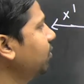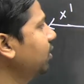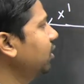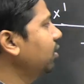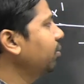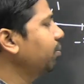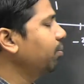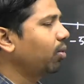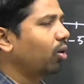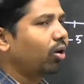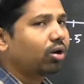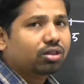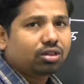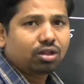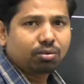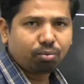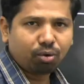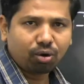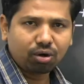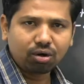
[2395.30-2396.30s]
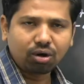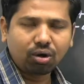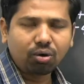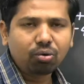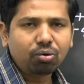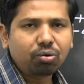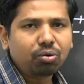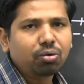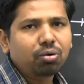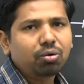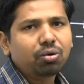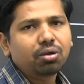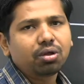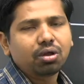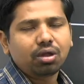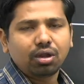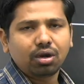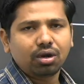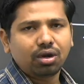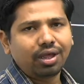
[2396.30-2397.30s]
we plot the point, how to
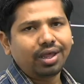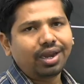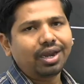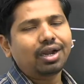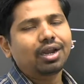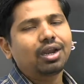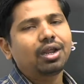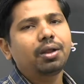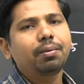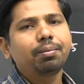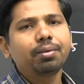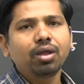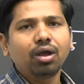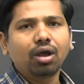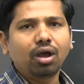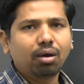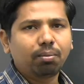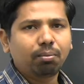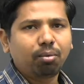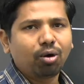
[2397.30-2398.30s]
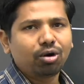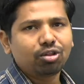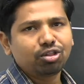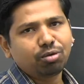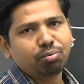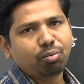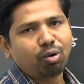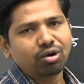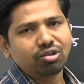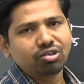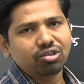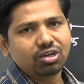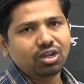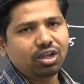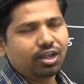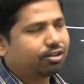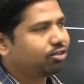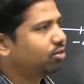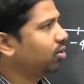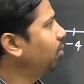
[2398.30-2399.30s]
directly plot the points in a
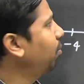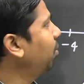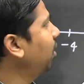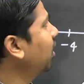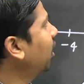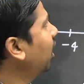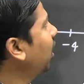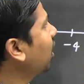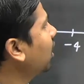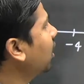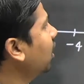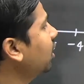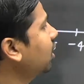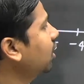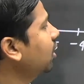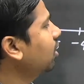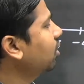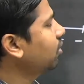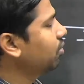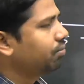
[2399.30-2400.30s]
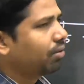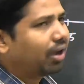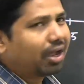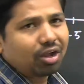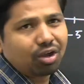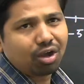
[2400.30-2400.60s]
xy plane. Directly 5